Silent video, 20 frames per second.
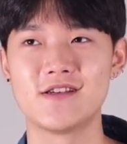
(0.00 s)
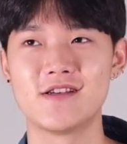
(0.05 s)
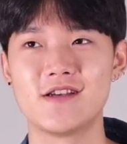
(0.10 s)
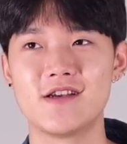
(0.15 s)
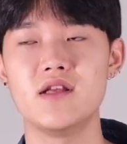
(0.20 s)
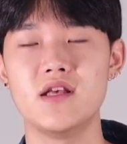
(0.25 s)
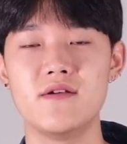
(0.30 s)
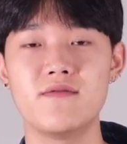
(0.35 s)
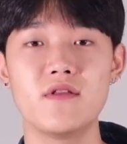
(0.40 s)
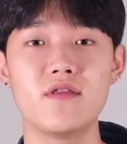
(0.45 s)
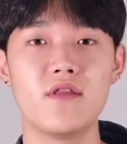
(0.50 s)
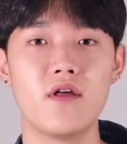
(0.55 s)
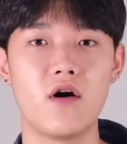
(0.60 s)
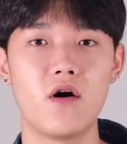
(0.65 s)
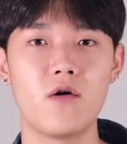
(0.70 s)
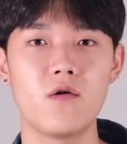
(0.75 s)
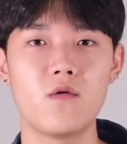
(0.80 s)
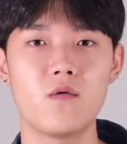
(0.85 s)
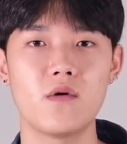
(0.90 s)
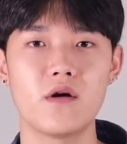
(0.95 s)
Even
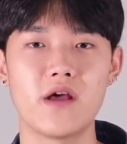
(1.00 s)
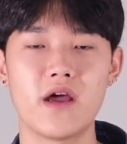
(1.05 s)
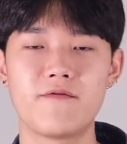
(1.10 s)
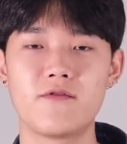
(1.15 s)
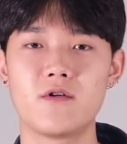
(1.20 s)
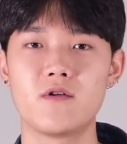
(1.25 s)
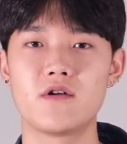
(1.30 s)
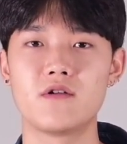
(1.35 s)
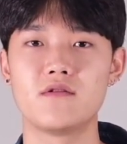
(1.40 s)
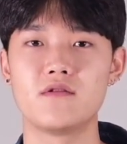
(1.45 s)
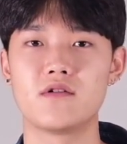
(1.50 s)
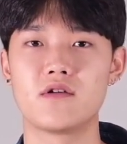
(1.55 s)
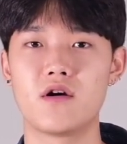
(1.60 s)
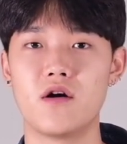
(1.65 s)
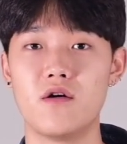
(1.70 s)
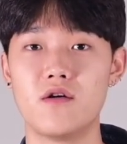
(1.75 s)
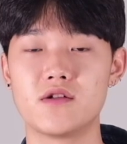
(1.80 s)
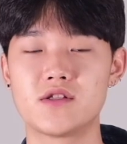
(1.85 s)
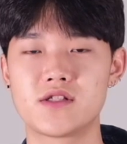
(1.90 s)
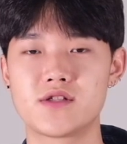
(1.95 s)
though everyone
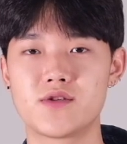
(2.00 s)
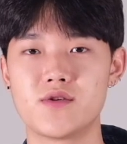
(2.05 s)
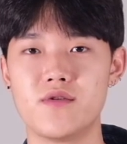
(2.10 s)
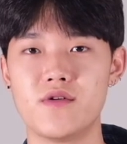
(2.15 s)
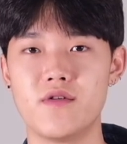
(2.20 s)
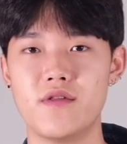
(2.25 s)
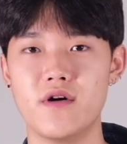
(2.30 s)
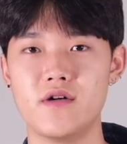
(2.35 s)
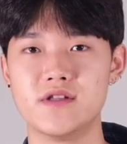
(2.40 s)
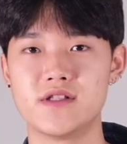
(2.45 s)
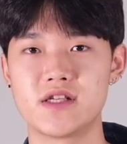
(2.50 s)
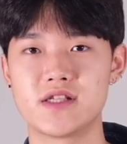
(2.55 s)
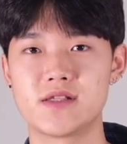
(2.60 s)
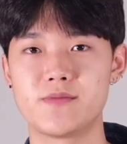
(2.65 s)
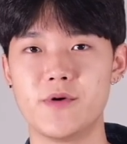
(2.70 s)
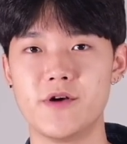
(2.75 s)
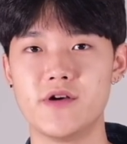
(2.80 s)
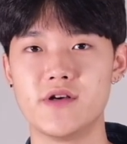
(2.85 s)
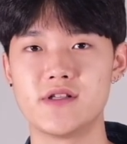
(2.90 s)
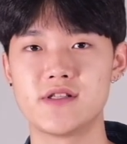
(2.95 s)
goes through those
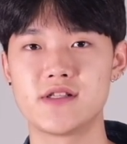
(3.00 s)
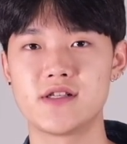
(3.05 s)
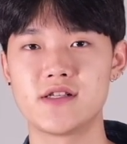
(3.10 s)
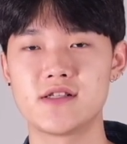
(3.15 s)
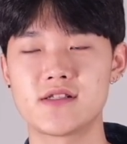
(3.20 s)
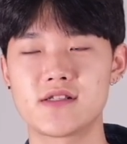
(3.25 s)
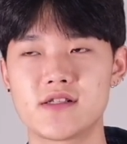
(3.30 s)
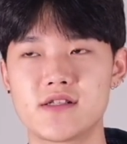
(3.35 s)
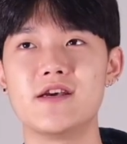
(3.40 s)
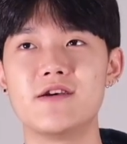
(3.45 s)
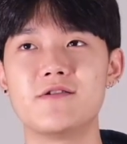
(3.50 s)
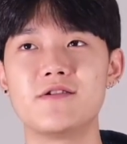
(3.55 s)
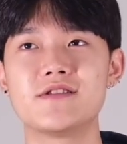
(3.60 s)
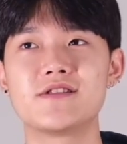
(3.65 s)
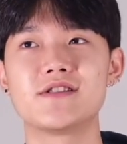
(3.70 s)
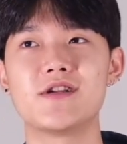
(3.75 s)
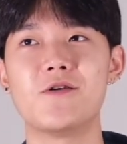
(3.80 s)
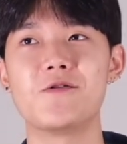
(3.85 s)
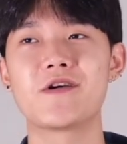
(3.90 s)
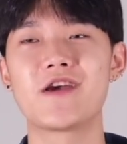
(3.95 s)
experiences, it
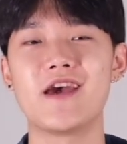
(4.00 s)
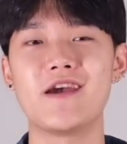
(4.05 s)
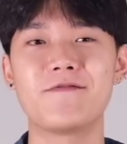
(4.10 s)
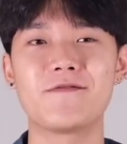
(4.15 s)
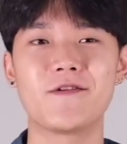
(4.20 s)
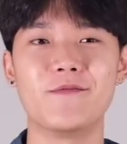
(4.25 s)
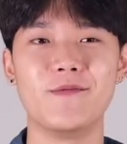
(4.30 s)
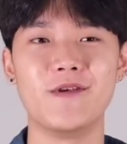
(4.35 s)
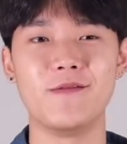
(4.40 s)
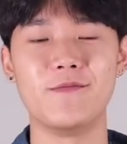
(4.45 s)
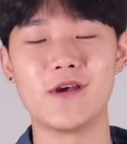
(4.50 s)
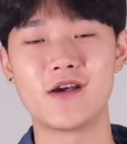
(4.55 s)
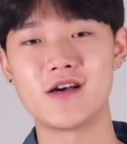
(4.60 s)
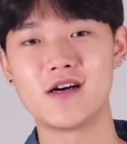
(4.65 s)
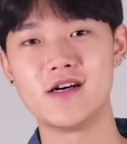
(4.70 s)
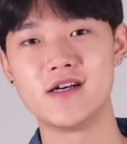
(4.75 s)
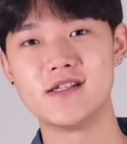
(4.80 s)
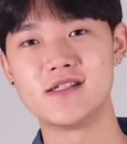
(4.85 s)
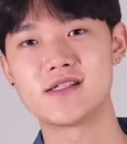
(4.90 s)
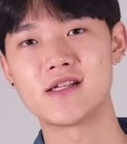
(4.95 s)
was okay for me
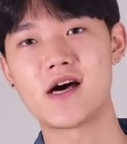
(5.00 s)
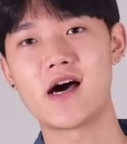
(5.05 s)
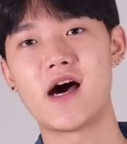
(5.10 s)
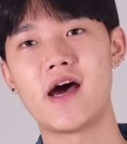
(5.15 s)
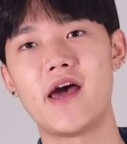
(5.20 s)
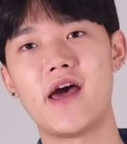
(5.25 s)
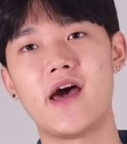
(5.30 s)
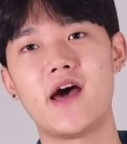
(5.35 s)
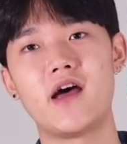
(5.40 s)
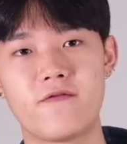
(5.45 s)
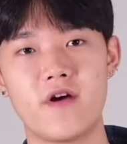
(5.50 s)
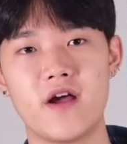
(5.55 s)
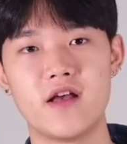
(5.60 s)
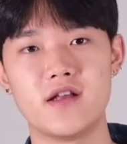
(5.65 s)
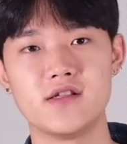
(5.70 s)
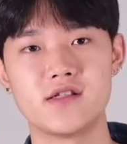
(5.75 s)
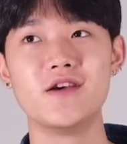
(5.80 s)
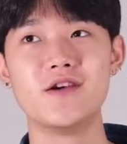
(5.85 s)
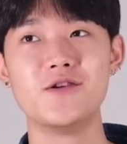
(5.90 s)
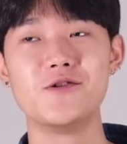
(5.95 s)
because I had
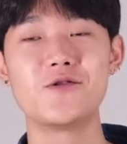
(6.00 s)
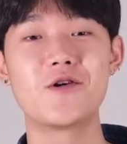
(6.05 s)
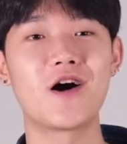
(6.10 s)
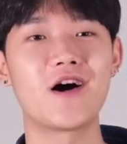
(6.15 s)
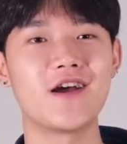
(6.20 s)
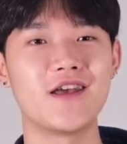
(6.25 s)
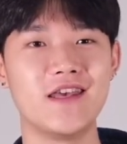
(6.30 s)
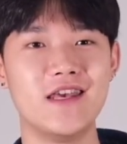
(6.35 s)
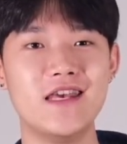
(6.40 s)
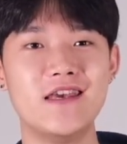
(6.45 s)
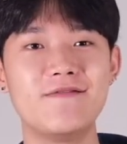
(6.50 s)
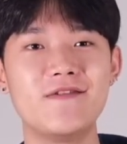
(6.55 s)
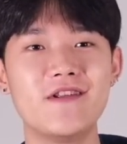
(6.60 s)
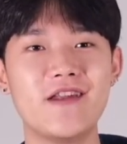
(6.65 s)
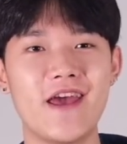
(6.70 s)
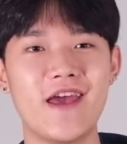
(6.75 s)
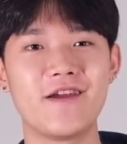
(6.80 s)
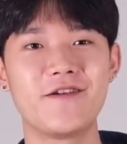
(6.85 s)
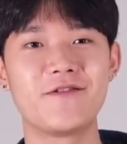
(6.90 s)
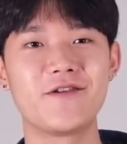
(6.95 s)
friends who got even
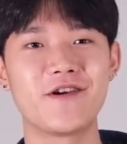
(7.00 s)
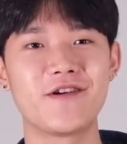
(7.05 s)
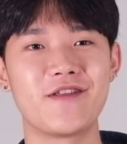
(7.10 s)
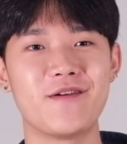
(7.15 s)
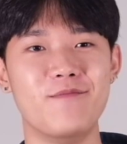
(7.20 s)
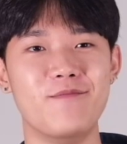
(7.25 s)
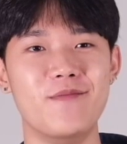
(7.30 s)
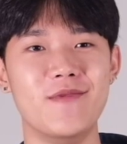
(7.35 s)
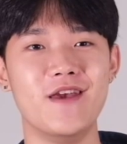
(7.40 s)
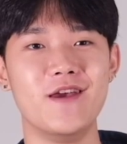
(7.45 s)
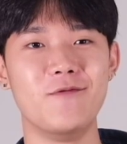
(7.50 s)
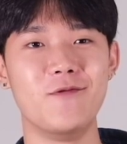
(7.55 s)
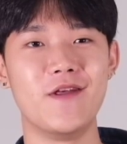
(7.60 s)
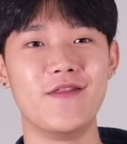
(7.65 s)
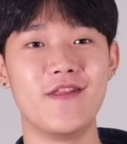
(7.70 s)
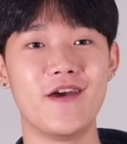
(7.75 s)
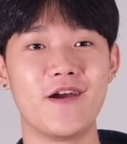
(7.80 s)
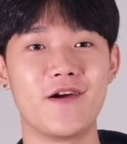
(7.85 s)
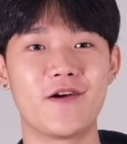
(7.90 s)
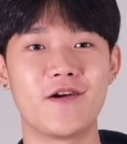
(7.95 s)
angrier than me when
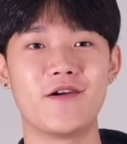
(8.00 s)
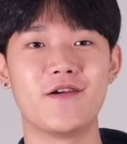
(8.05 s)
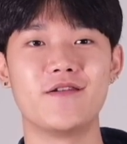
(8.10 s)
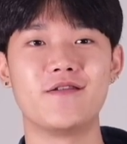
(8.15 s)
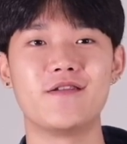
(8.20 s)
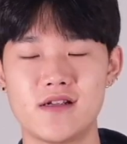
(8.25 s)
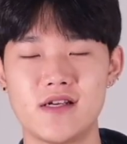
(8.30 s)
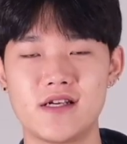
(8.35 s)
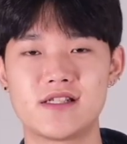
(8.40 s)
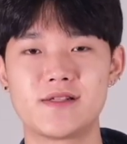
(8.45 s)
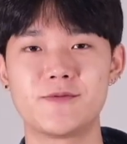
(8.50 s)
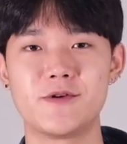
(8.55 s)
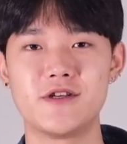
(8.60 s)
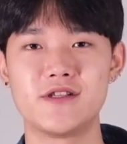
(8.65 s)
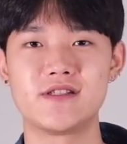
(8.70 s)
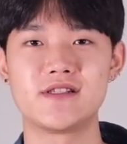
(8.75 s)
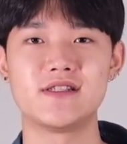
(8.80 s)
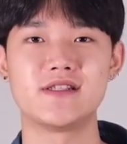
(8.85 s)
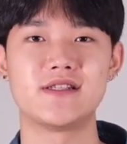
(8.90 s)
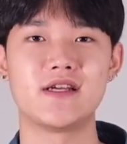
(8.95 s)
they heard
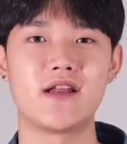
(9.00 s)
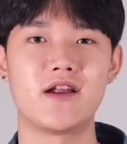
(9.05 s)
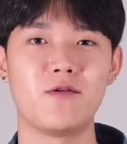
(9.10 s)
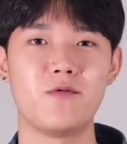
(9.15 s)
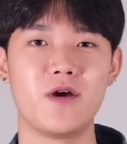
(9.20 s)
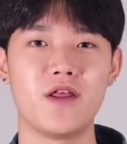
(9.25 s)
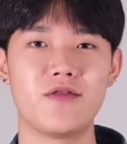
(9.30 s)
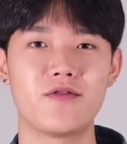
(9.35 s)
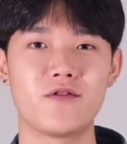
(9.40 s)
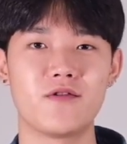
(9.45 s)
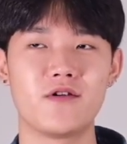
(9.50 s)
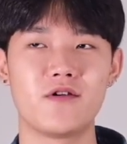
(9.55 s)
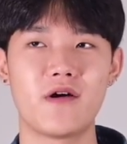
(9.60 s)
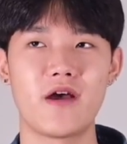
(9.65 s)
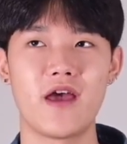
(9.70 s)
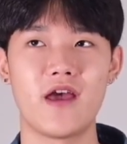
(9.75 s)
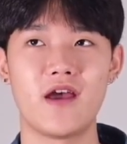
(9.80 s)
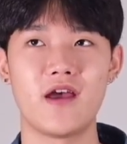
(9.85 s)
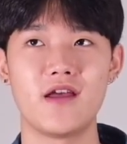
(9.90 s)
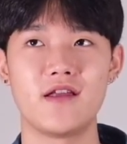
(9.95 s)
experiences that I went through,
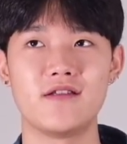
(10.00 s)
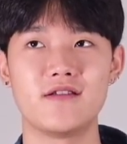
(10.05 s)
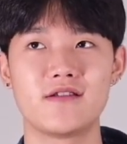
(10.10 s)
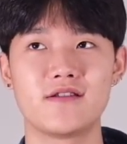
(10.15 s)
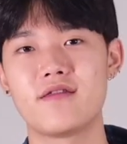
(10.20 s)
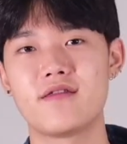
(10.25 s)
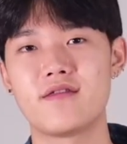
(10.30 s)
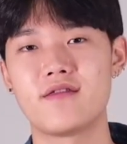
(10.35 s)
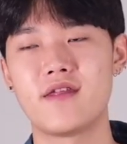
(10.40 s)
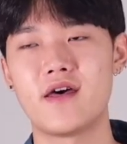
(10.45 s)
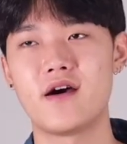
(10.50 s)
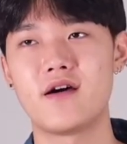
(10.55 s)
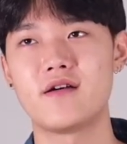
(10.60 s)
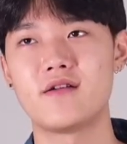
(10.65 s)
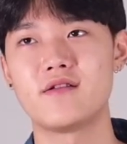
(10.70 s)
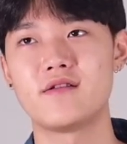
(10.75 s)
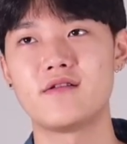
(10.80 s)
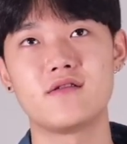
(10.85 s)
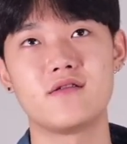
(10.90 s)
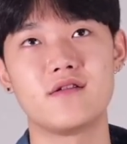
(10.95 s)
and
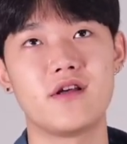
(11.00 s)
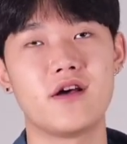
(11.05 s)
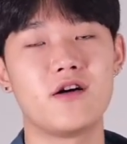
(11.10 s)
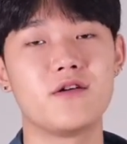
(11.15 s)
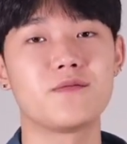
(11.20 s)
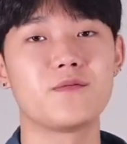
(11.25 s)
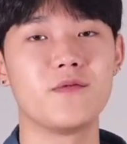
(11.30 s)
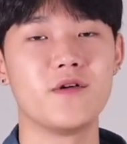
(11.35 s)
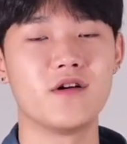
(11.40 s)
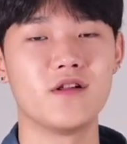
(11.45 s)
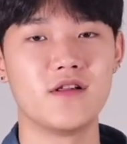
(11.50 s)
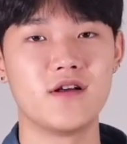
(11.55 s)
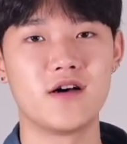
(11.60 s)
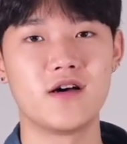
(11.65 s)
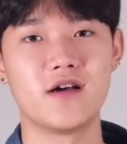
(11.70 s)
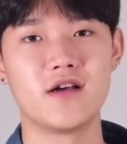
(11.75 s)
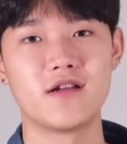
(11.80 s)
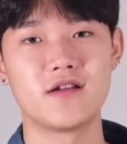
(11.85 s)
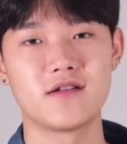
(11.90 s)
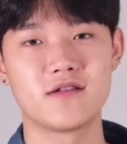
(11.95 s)
that helped me a
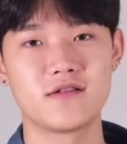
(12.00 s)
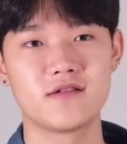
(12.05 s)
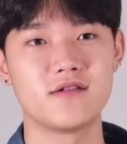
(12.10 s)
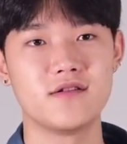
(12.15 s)
lot.